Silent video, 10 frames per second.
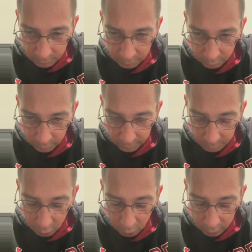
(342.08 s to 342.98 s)
That's why they
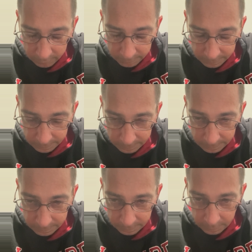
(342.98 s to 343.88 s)
murdered him.
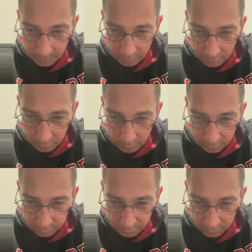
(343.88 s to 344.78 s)

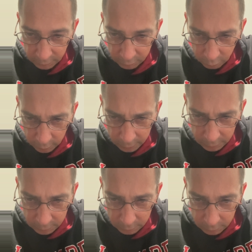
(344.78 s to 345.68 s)
Just knew that's why.
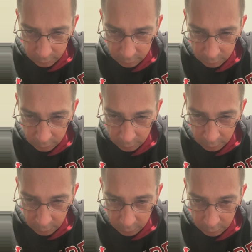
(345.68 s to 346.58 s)

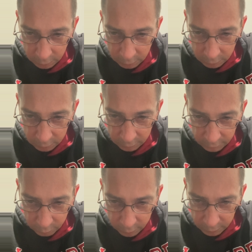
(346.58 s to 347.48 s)
Because they
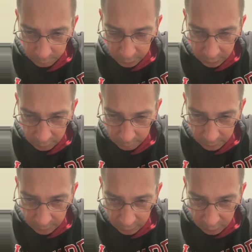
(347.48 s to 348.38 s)
wanted to be him
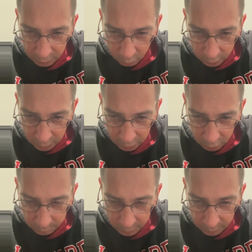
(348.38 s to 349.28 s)
and they didn't want to hear
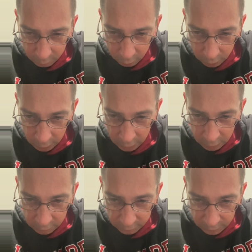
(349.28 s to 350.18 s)
him anymore
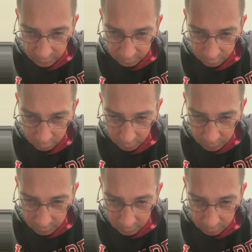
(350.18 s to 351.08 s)
because they disagreed.